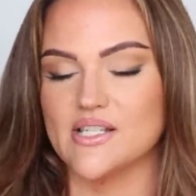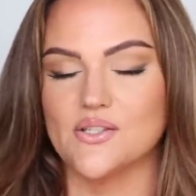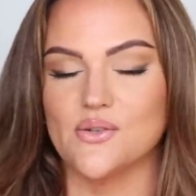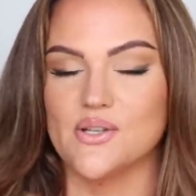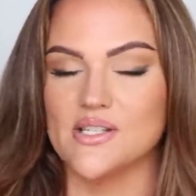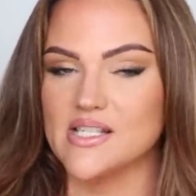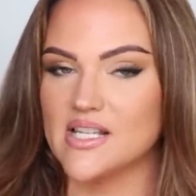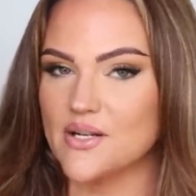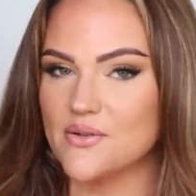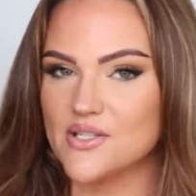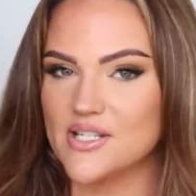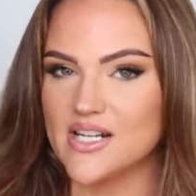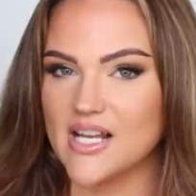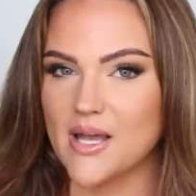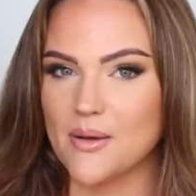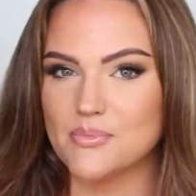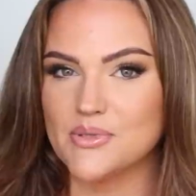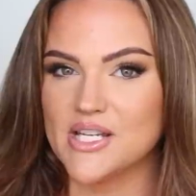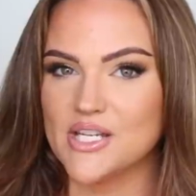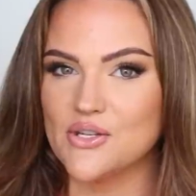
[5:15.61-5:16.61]
So I said I was gonna
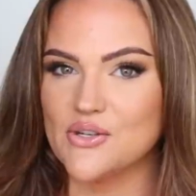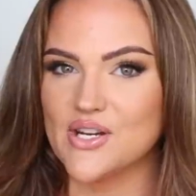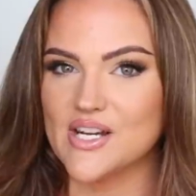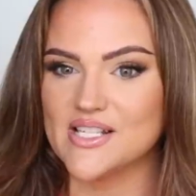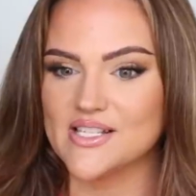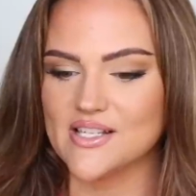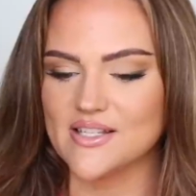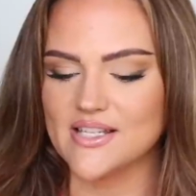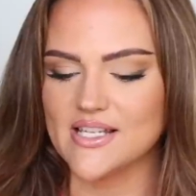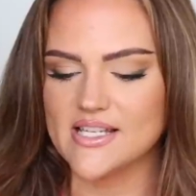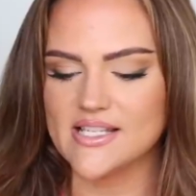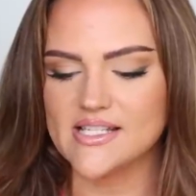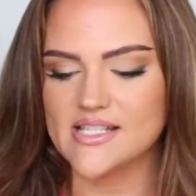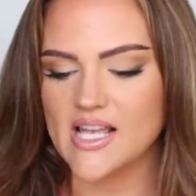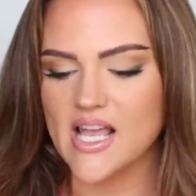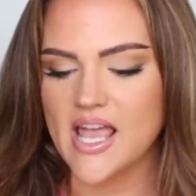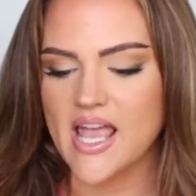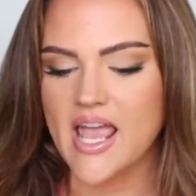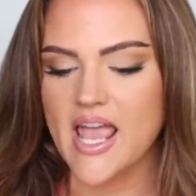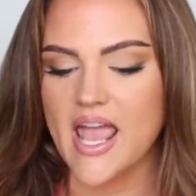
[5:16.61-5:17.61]
update you guys on this,
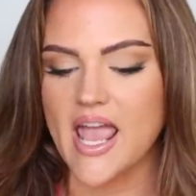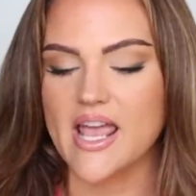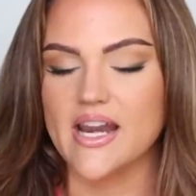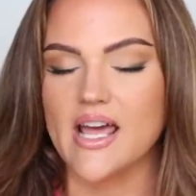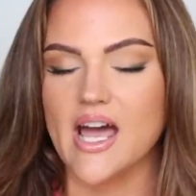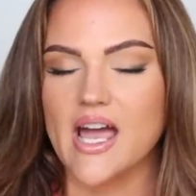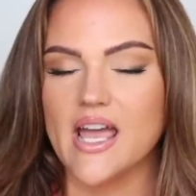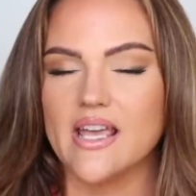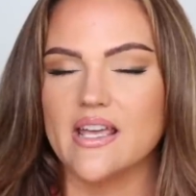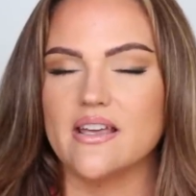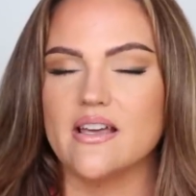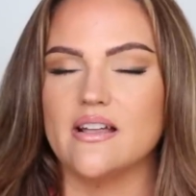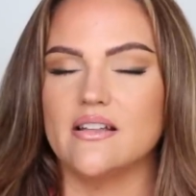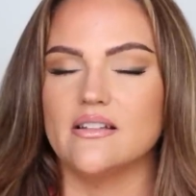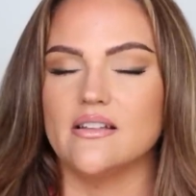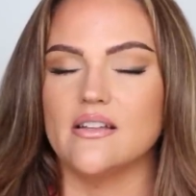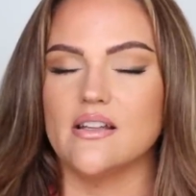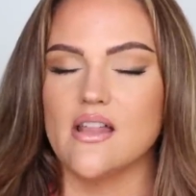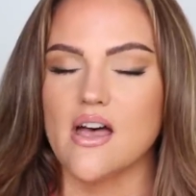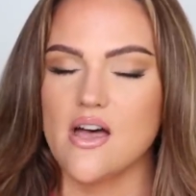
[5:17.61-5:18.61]
and I
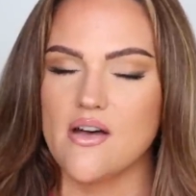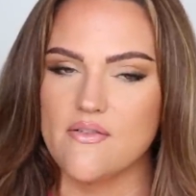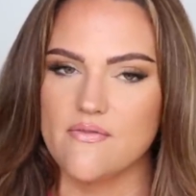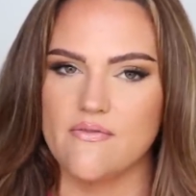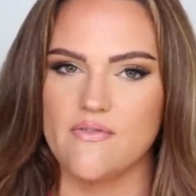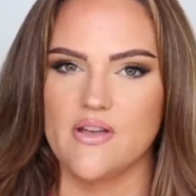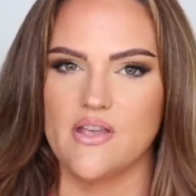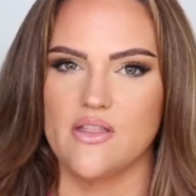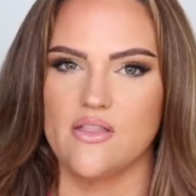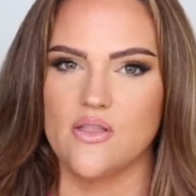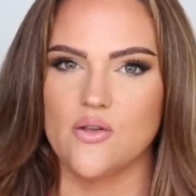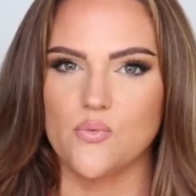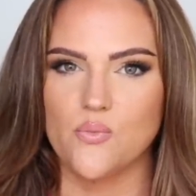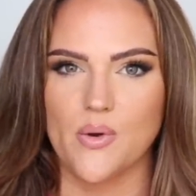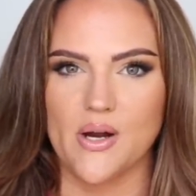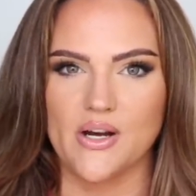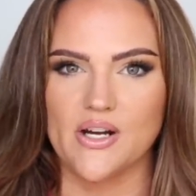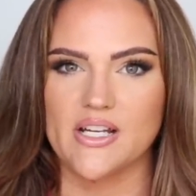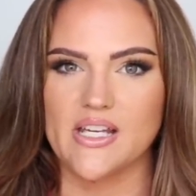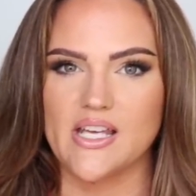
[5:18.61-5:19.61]
love the
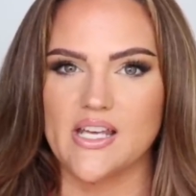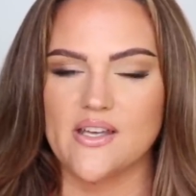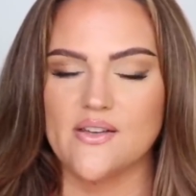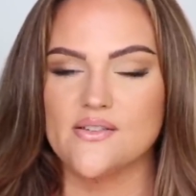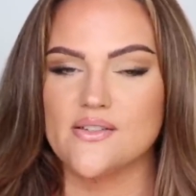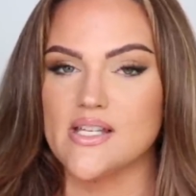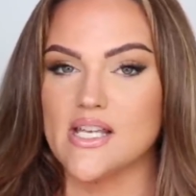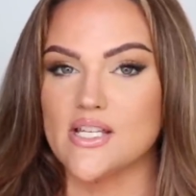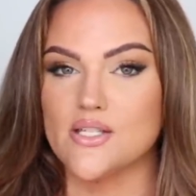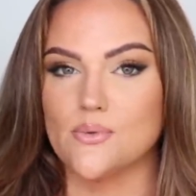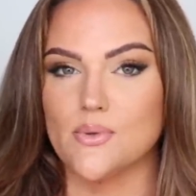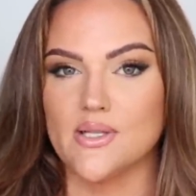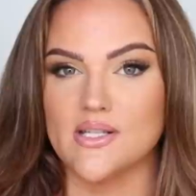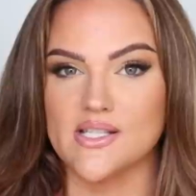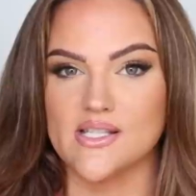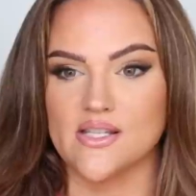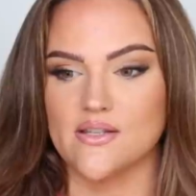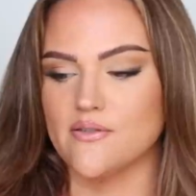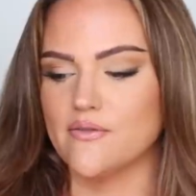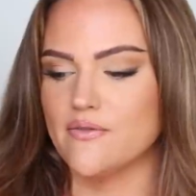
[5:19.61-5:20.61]
wear it gives as well
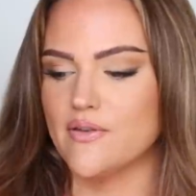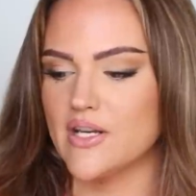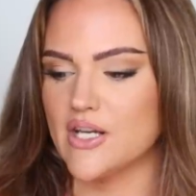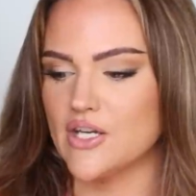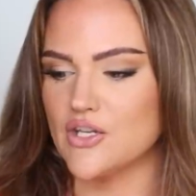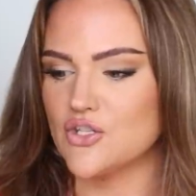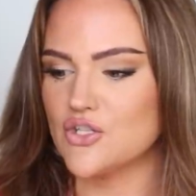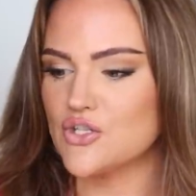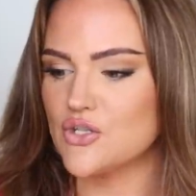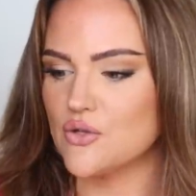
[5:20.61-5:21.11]
as the finish.